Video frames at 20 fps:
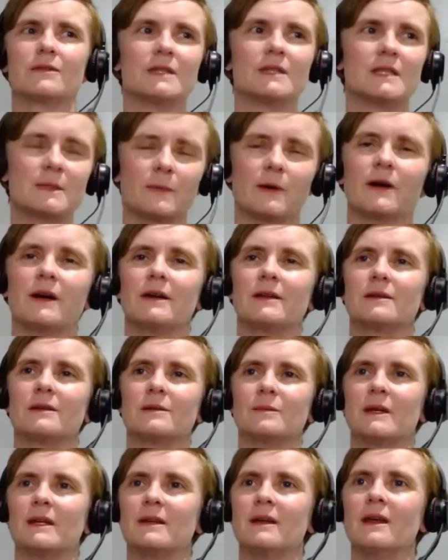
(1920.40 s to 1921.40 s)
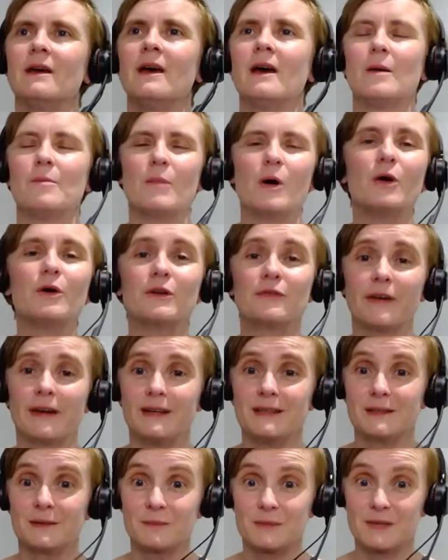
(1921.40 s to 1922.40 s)
of inspire them and
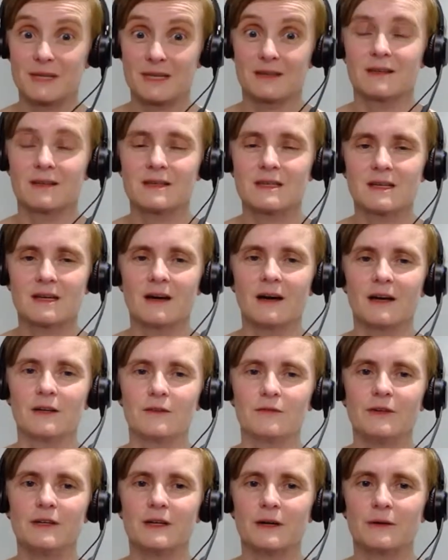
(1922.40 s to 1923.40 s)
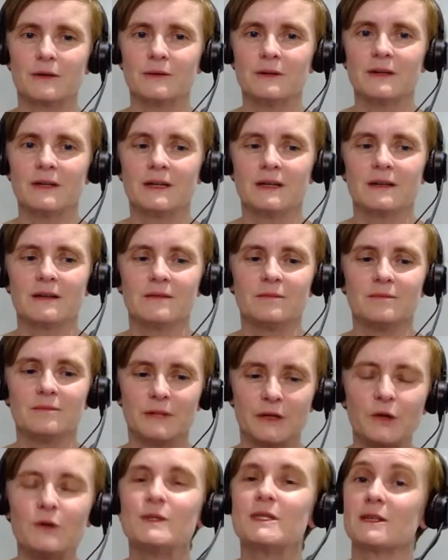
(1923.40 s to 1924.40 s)
motivate them to kind of, you know,
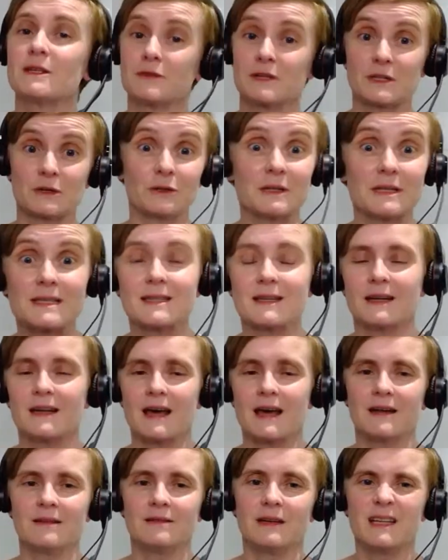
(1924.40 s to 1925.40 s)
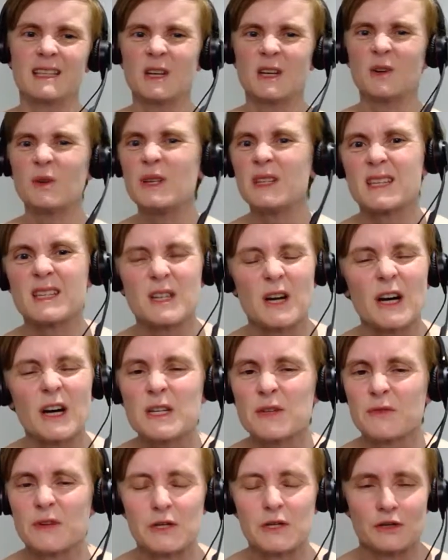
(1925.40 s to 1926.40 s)
use the results. And it's only the
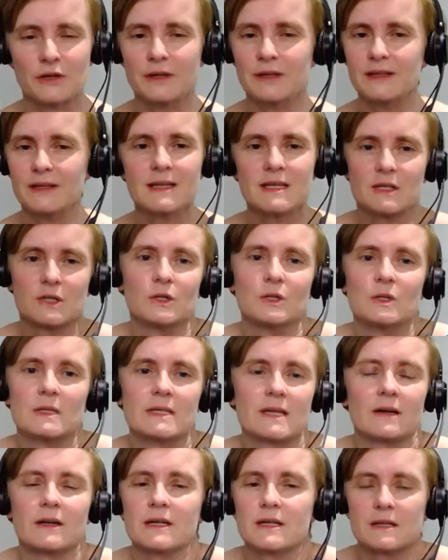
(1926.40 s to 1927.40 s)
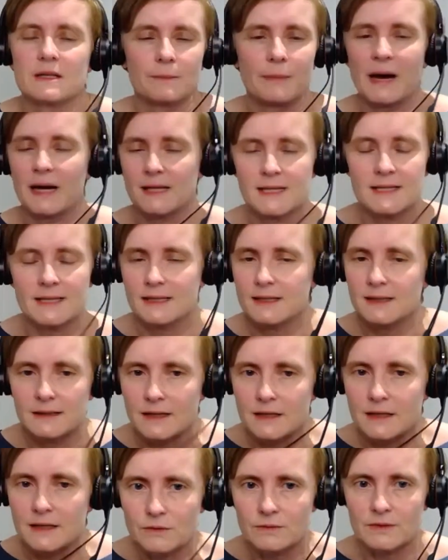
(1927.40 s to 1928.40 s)
start of a journey. These tools aren't a panacea,
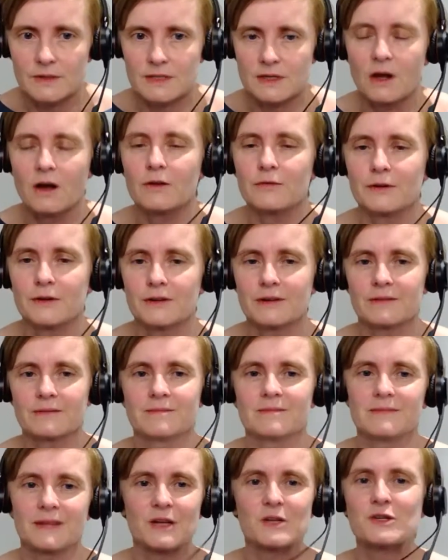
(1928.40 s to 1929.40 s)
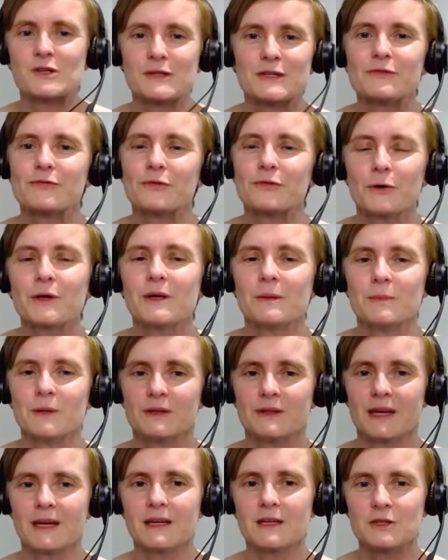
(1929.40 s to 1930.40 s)
they don't solve your issues for you,
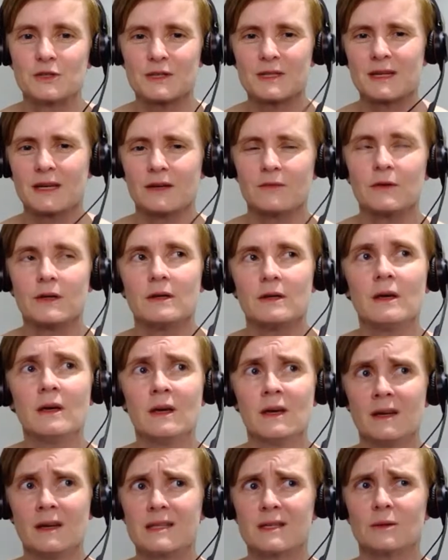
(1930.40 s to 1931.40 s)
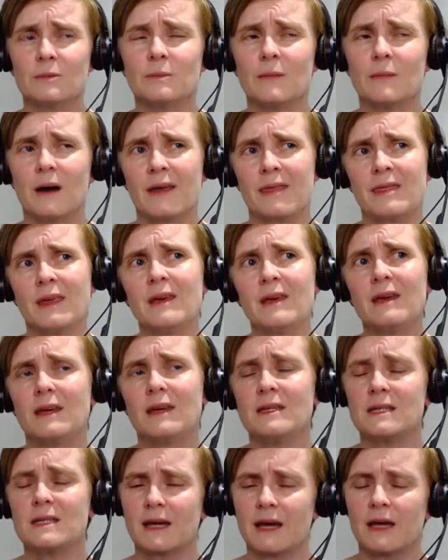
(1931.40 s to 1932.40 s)
but they can just give you some, I think,
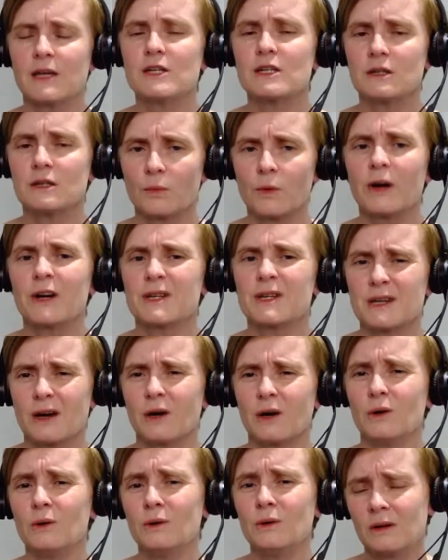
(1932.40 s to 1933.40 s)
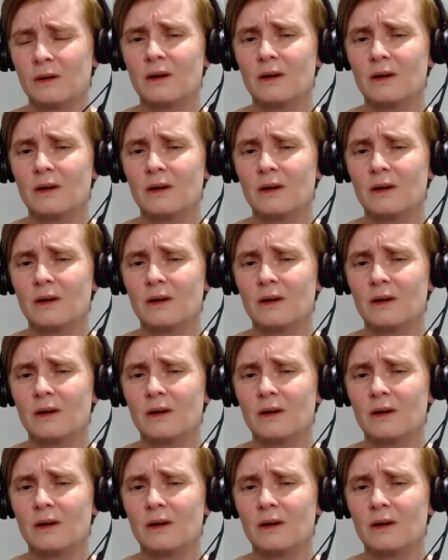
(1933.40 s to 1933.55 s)
indication of where to go,